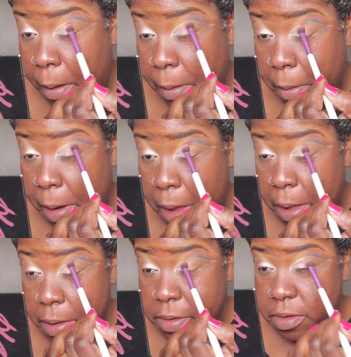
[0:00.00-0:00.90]

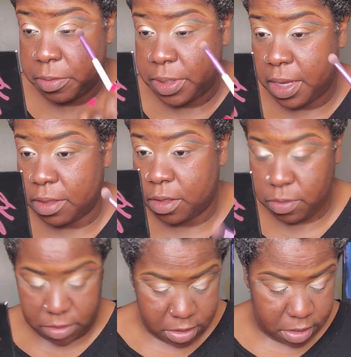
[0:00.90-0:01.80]
right, so we got
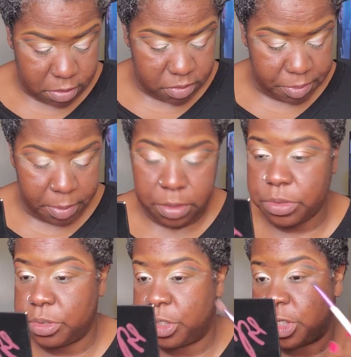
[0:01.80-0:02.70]
those colors
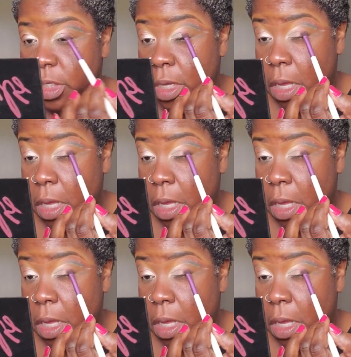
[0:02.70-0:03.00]
merged